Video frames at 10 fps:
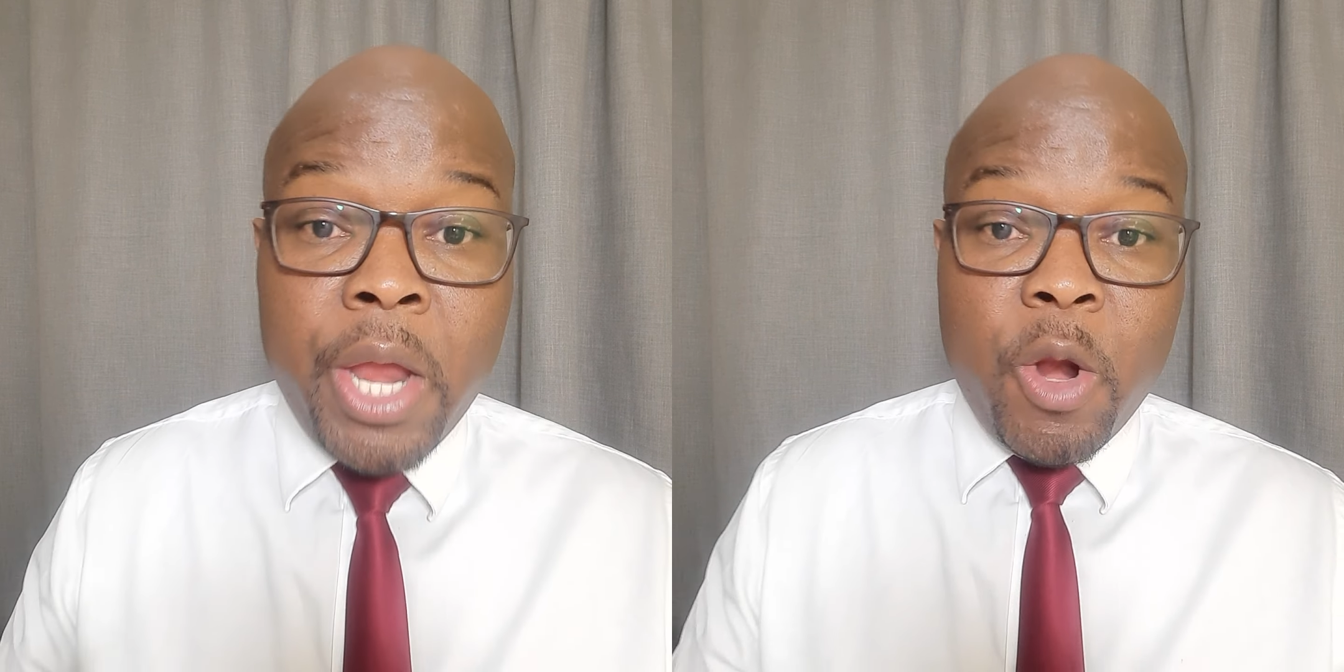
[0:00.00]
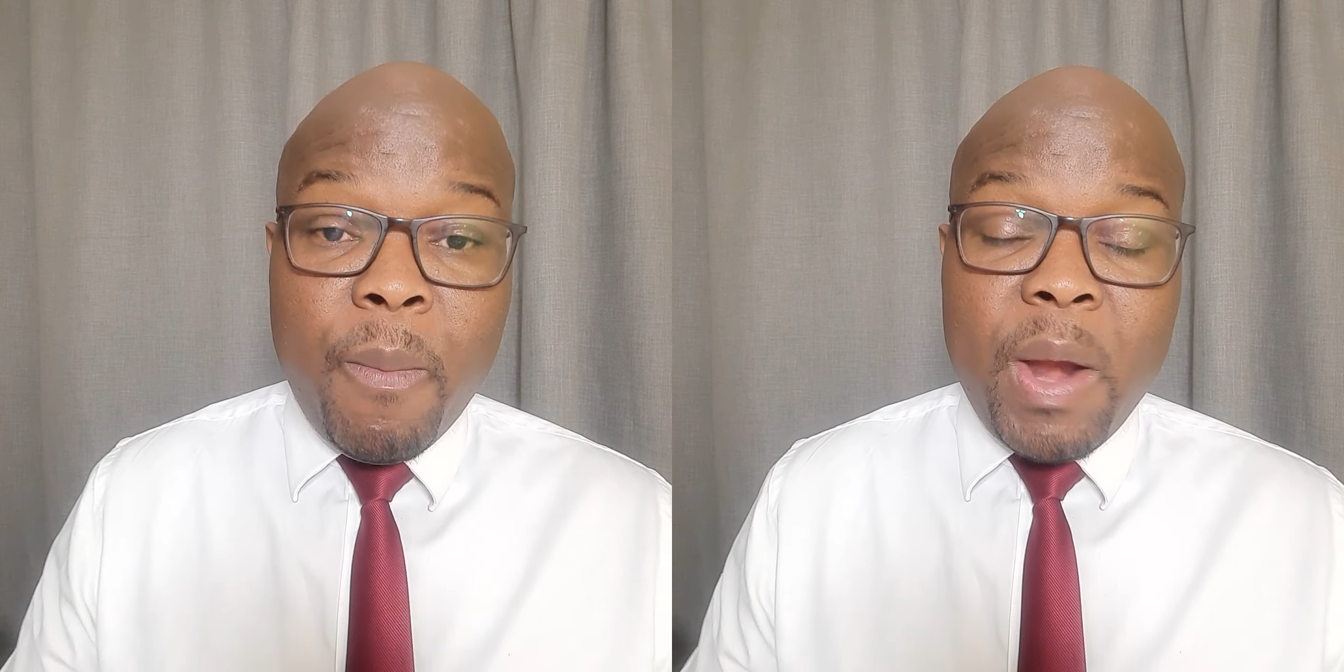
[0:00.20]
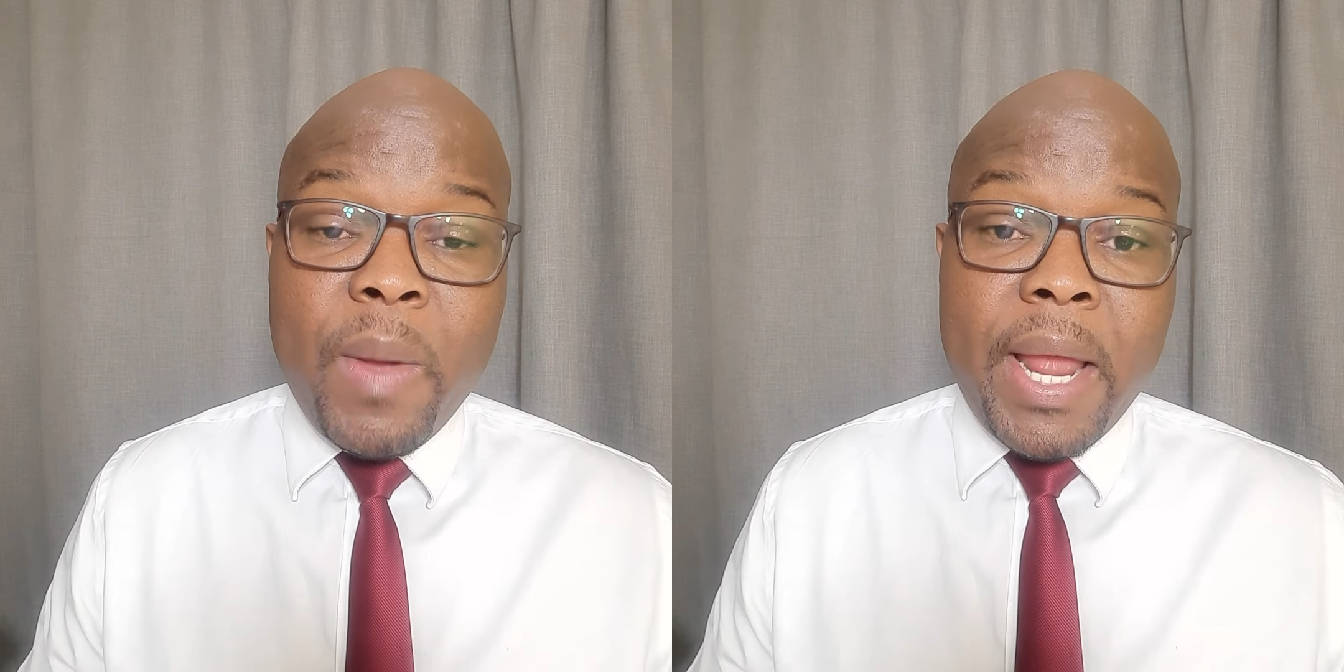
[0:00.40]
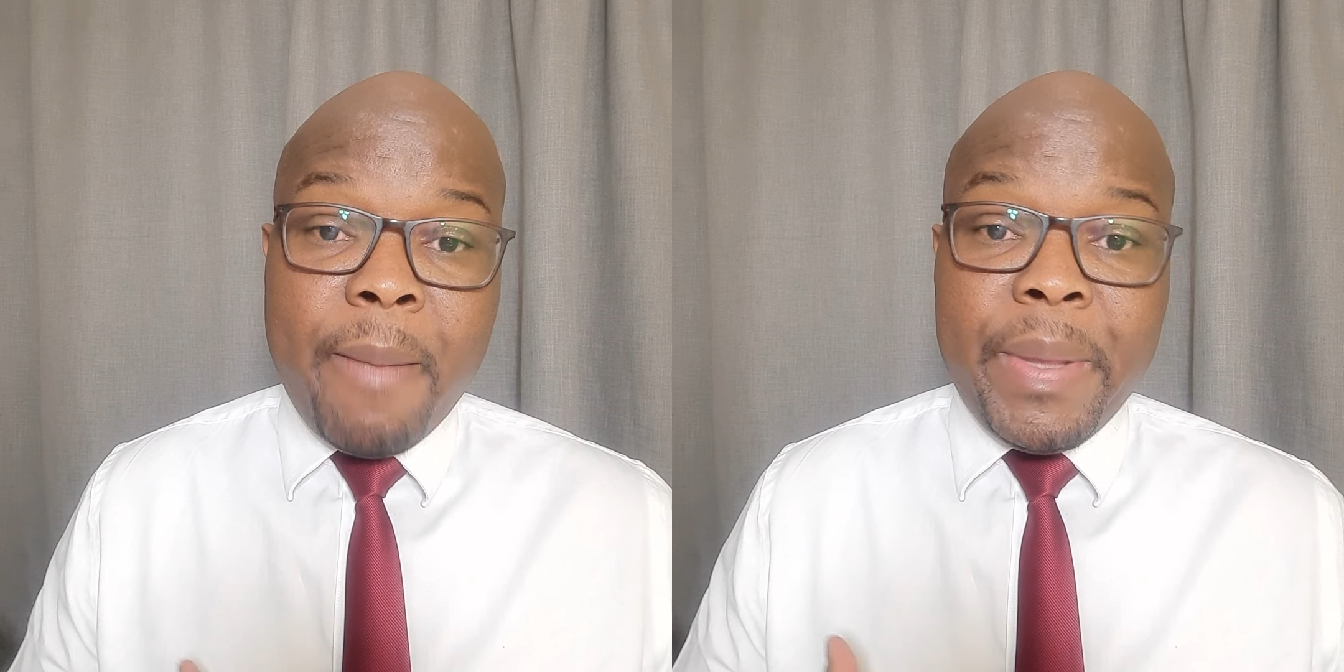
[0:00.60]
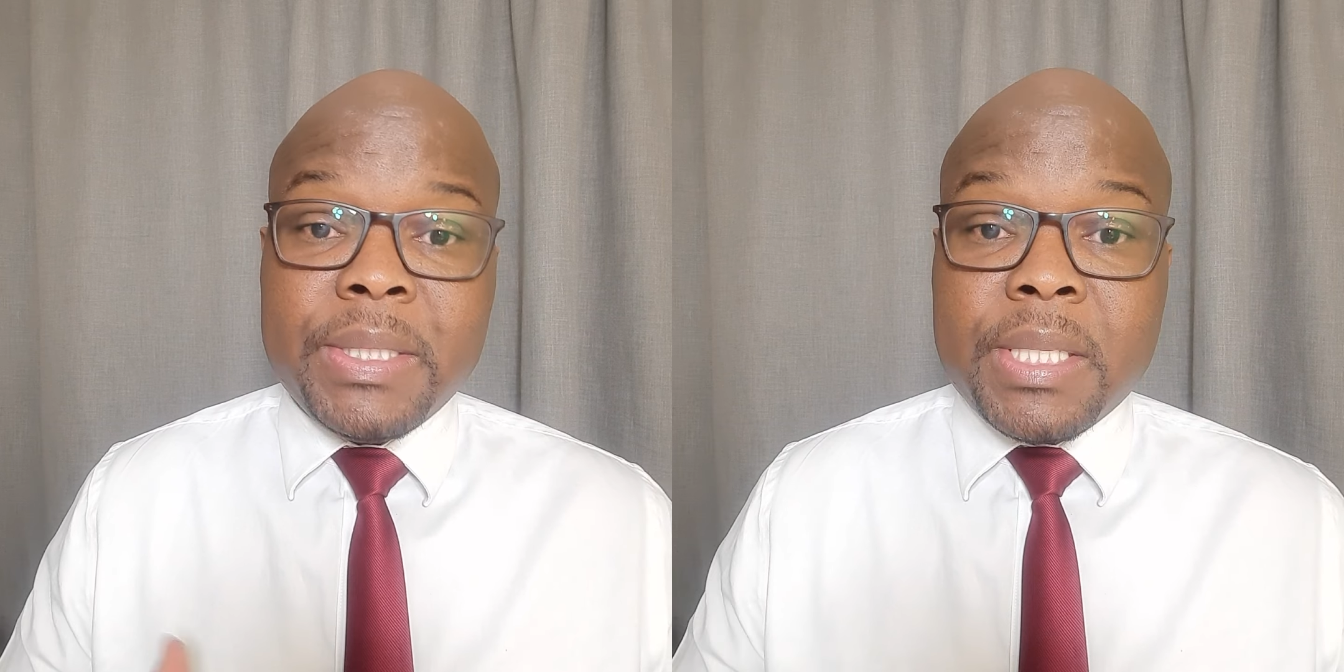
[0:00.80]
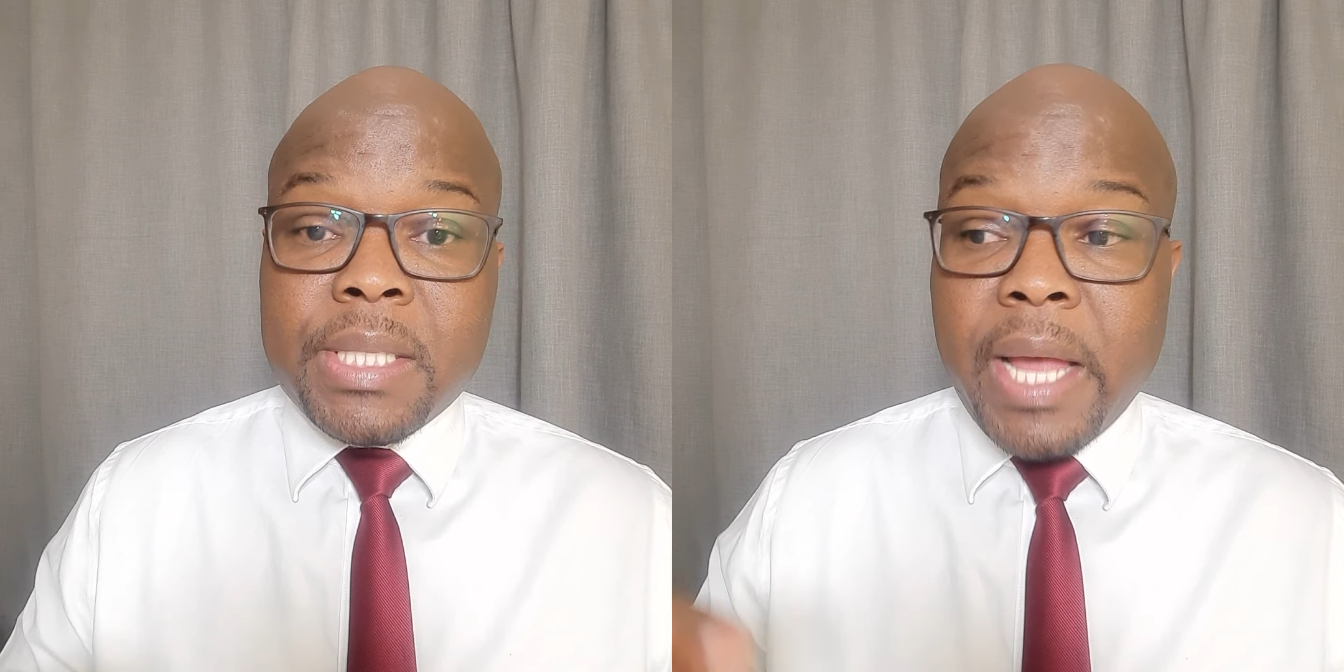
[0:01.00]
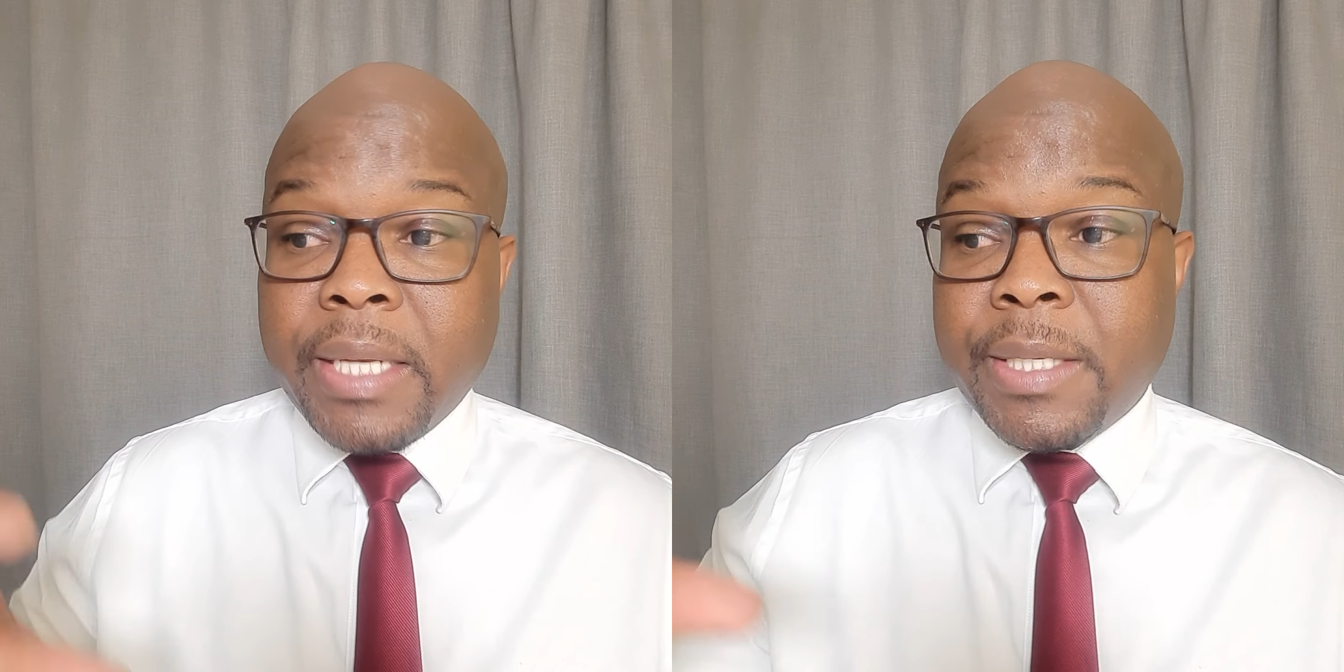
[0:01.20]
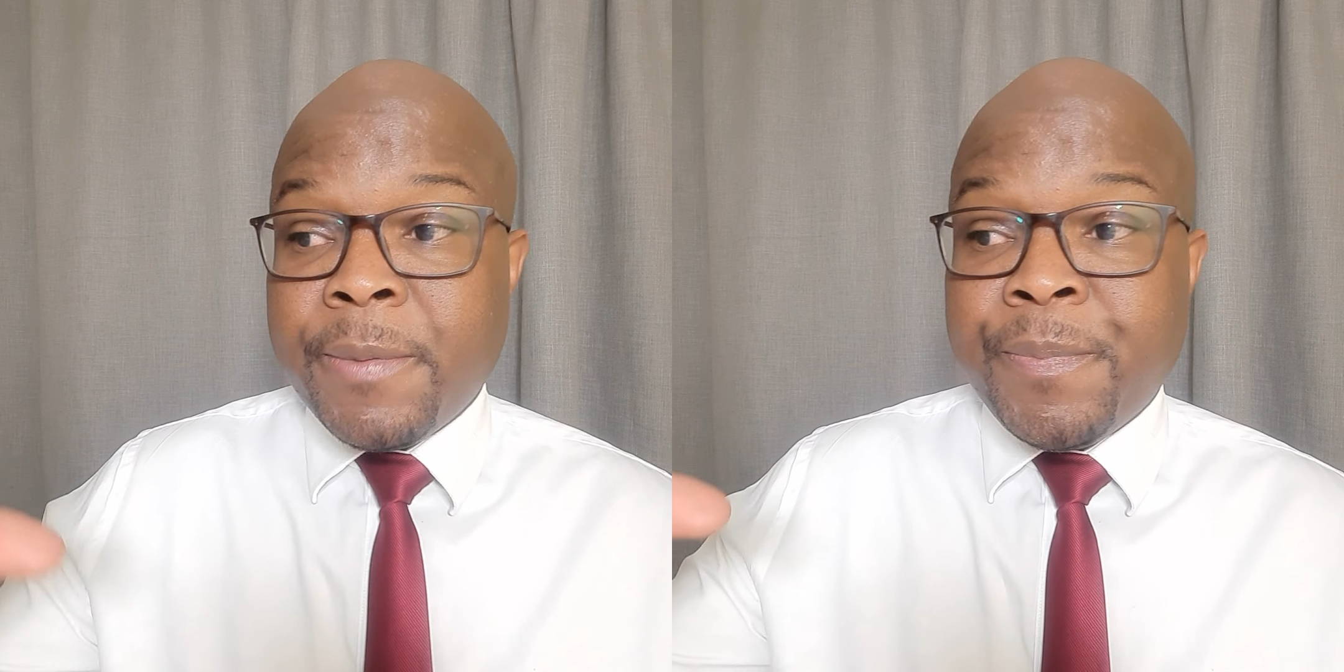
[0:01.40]
Normally, what happens is
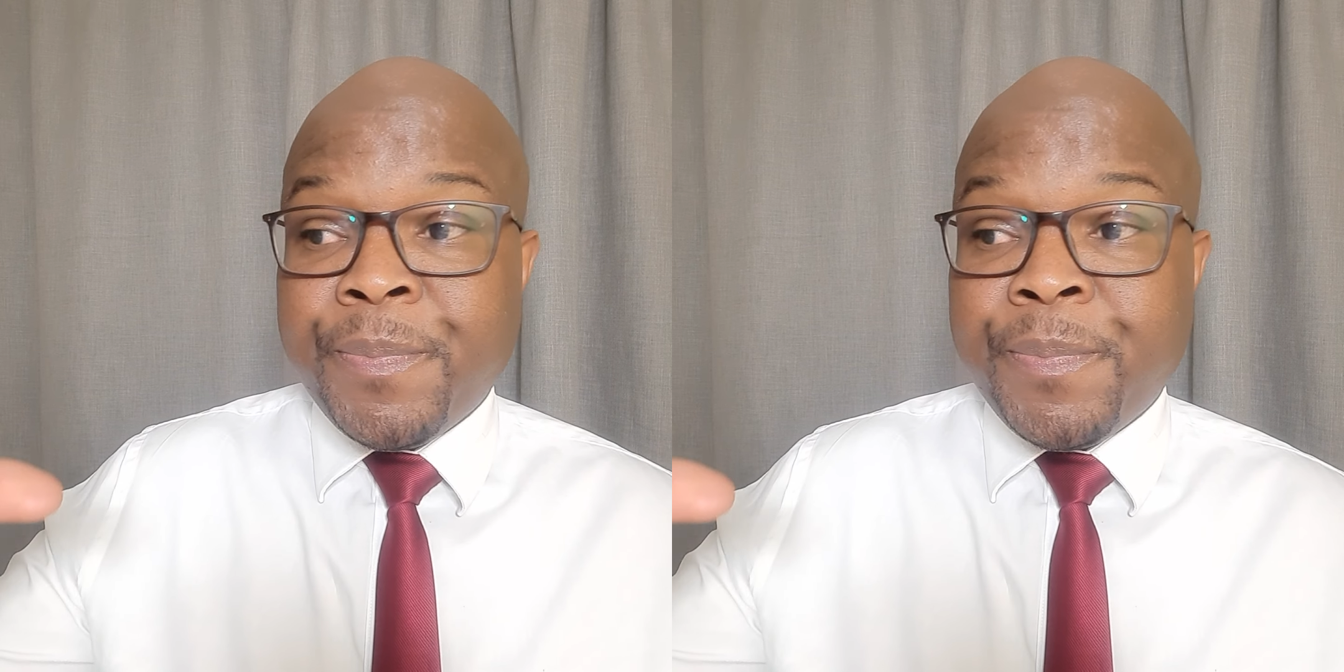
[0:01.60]
that